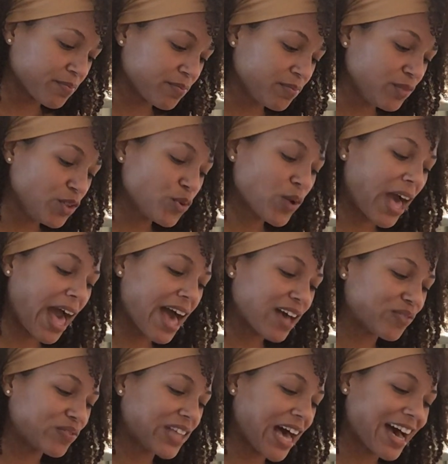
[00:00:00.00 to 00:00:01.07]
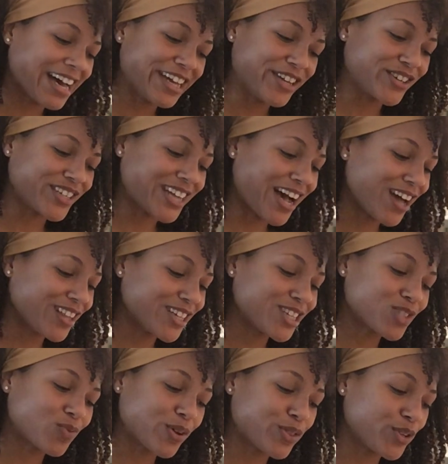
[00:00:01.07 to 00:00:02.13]
you have the higher
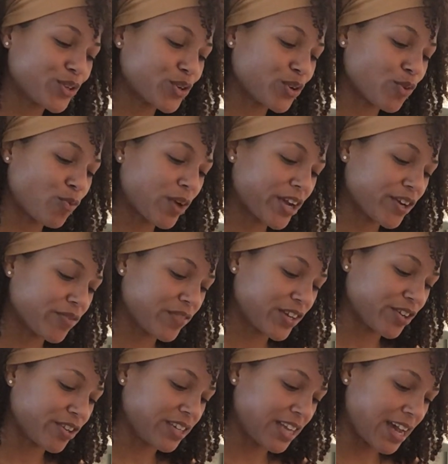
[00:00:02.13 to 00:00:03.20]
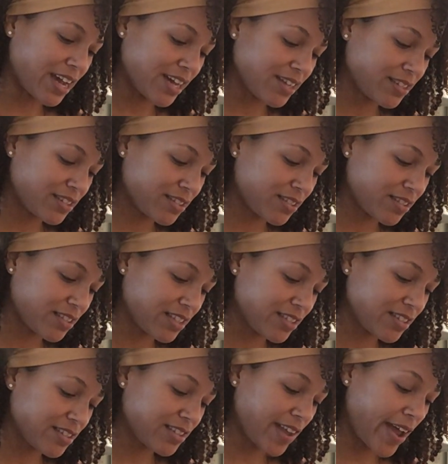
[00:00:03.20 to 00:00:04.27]
knowledge, whether you're aware of it or not. This
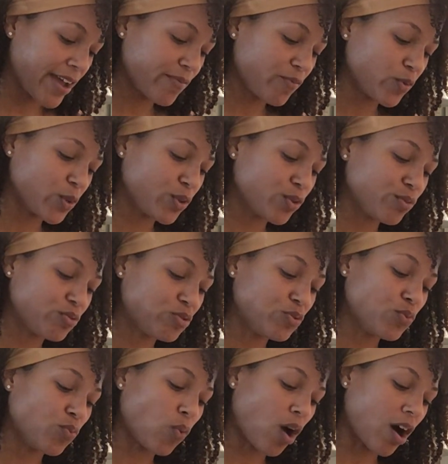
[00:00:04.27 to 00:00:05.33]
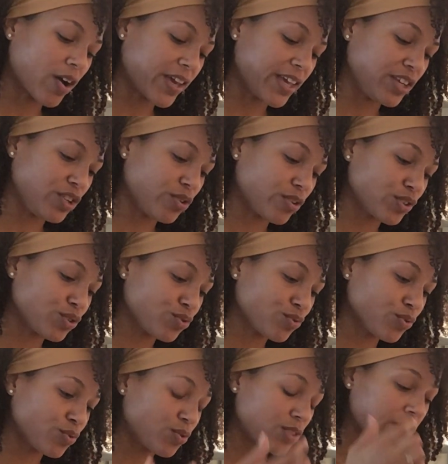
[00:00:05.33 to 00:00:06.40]
is time for you to walk in your
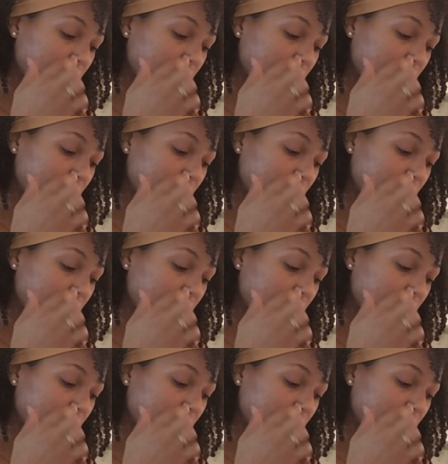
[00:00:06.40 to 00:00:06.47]
truth.